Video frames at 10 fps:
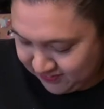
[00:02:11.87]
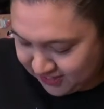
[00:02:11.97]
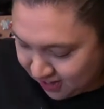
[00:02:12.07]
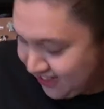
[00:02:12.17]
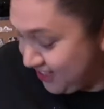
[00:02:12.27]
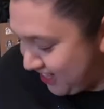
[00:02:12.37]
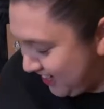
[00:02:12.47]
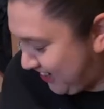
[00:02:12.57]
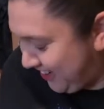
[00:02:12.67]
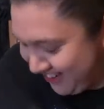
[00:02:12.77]
salt and
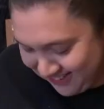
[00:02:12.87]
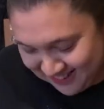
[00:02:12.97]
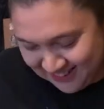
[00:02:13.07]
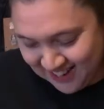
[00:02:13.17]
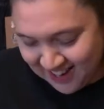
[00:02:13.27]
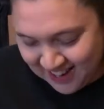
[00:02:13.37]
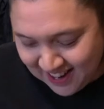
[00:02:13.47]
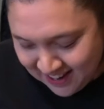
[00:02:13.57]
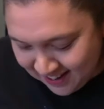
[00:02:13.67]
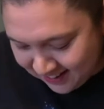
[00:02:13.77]
shaker lips.
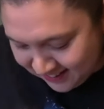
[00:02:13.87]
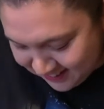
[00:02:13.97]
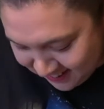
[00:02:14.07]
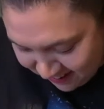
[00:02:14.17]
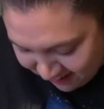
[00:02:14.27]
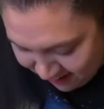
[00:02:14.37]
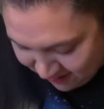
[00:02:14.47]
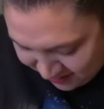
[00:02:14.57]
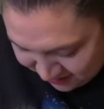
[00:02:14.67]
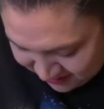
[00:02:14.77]
So, oh
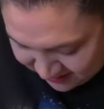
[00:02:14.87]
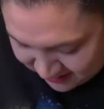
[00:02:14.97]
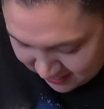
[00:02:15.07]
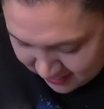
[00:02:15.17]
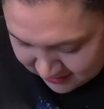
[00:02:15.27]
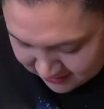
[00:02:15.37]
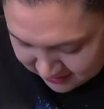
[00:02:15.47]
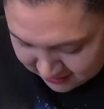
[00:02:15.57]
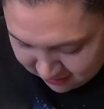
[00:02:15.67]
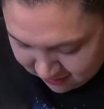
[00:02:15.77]
my goodness, guys.
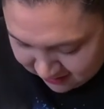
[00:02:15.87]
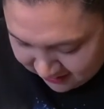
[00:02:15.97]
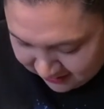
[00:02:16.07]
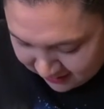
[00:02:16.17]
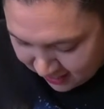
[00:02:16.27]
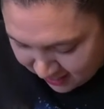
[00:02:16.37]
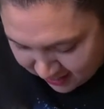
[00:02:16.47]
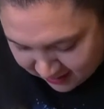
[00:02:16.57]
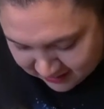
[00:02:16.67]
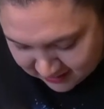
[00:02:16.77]
So these
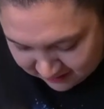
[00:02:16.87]
are